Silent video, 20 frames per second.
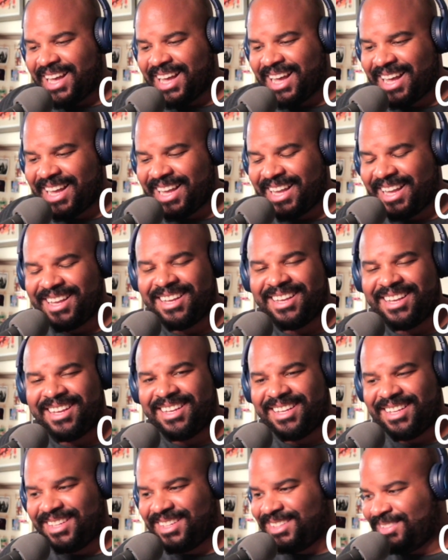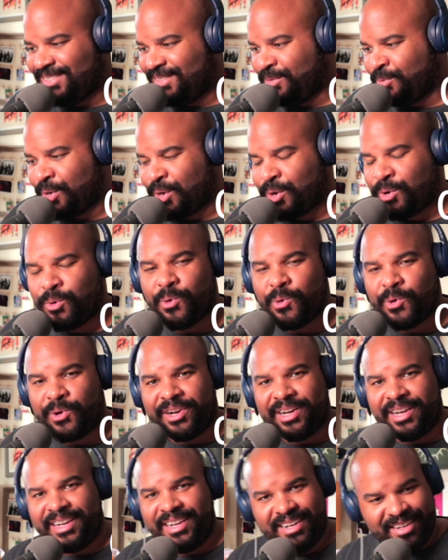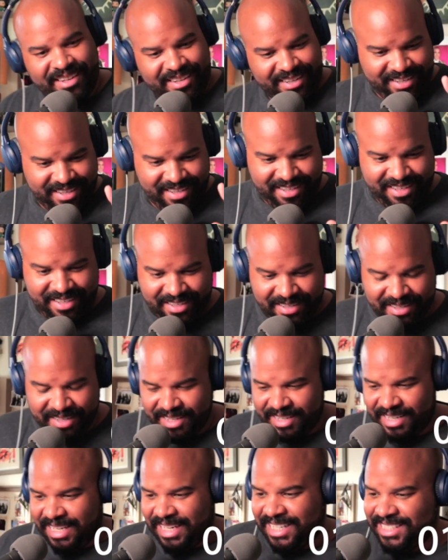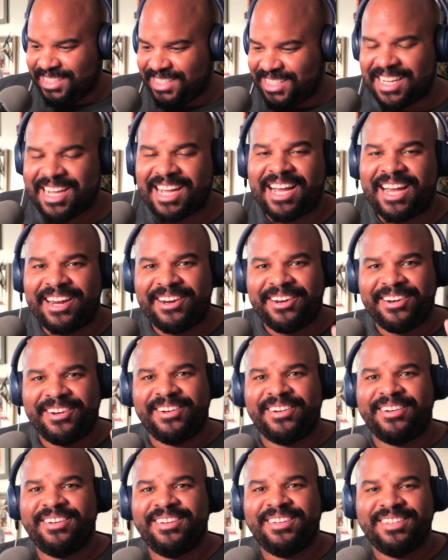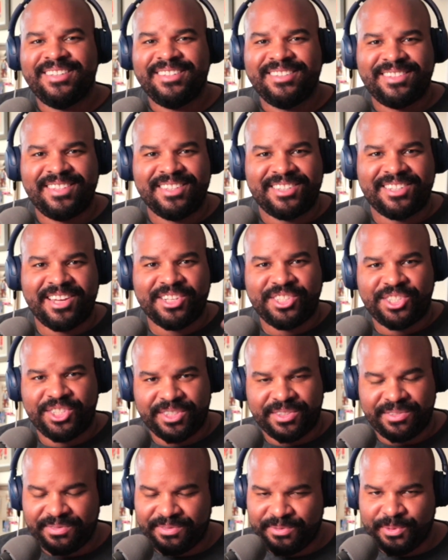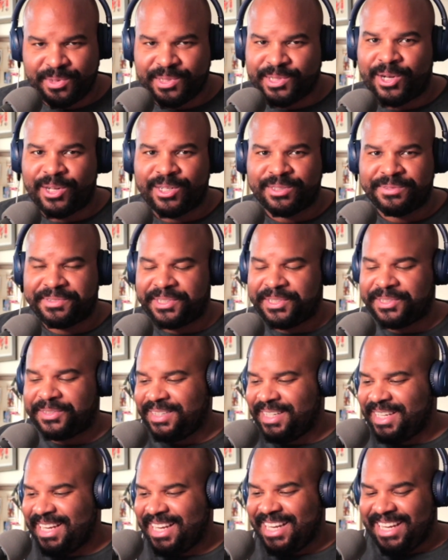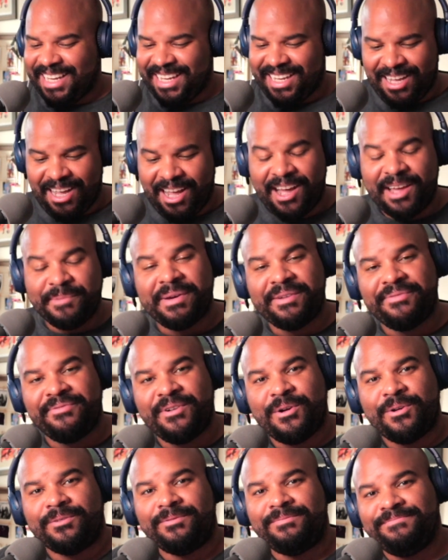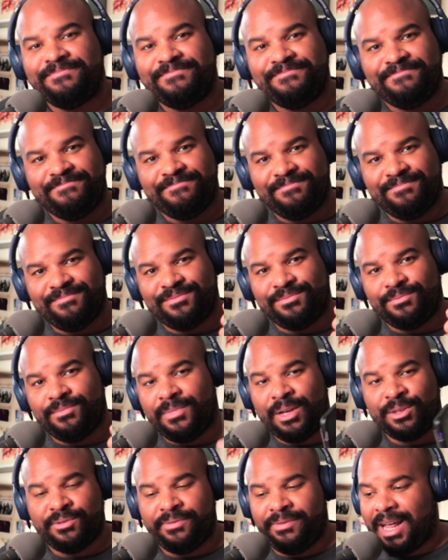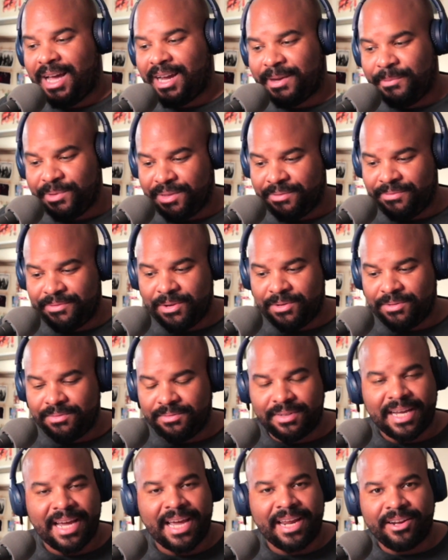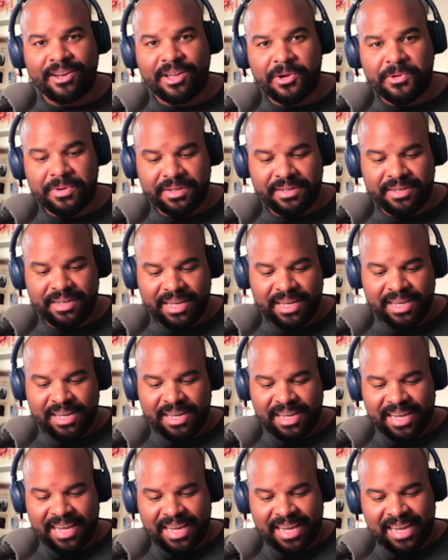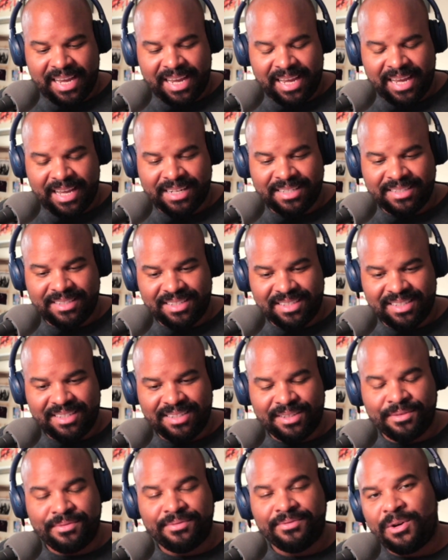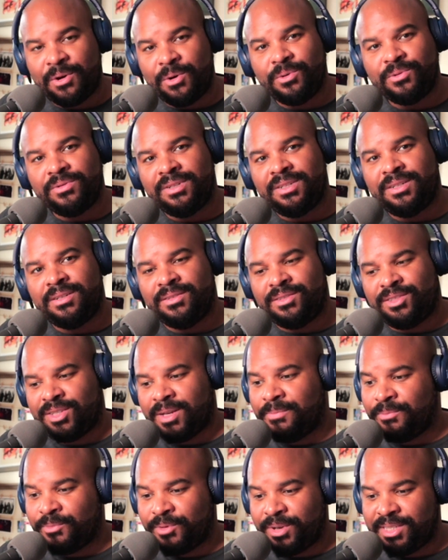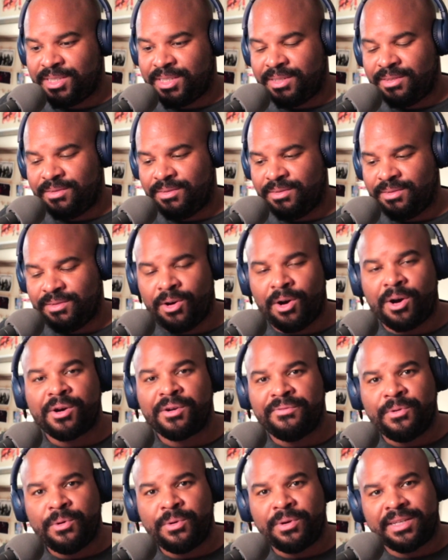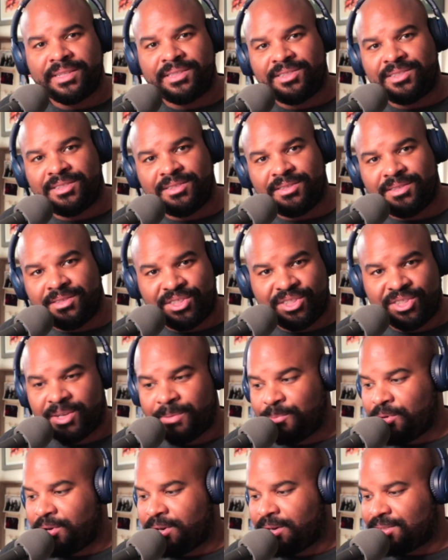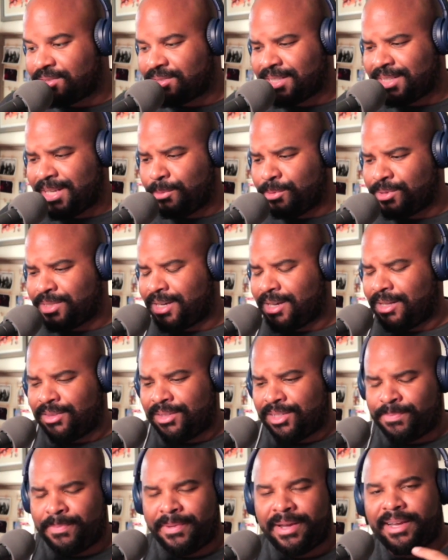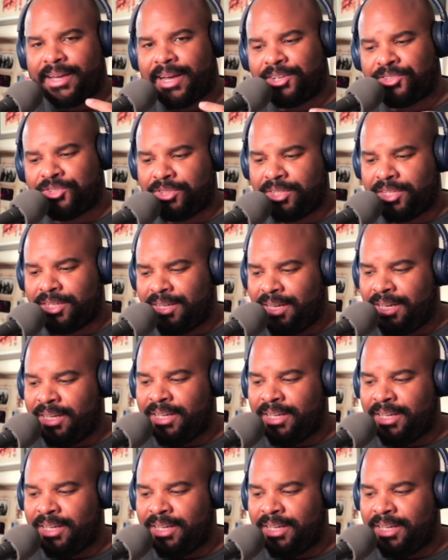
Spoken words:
I recorded an entire discussion with all of you. On my phone, I was vlogging with the phone, had it going, and the phone, some reason, autofocus somewhere else. I think it was like on this mic, actually,